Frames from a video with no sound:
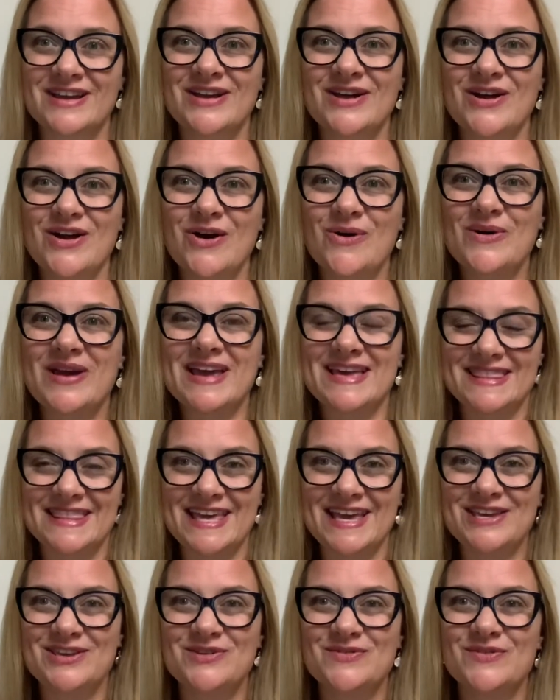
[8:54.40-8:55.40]
Okay,
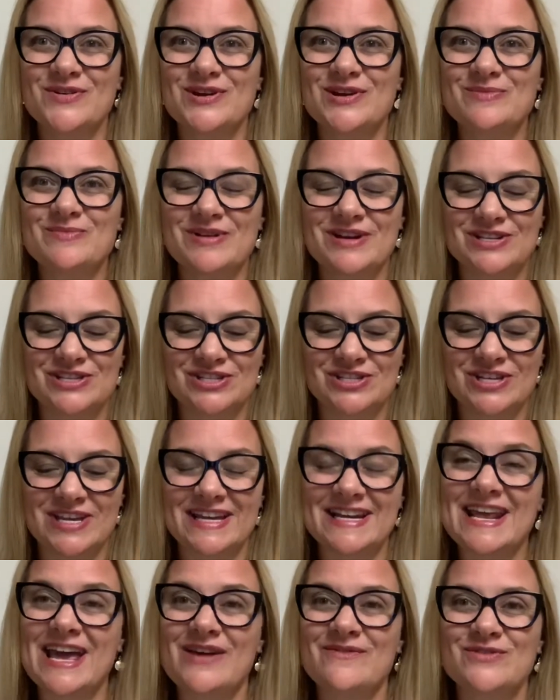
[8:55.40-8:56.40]
thank you very much and
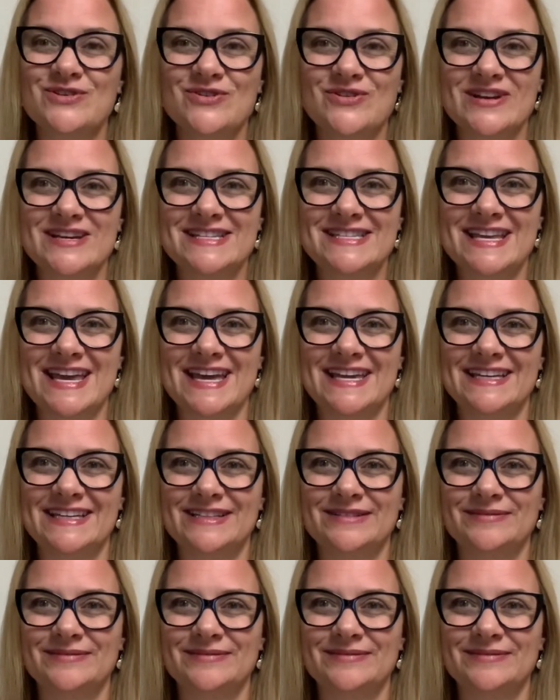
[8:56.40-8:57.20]
have a great day.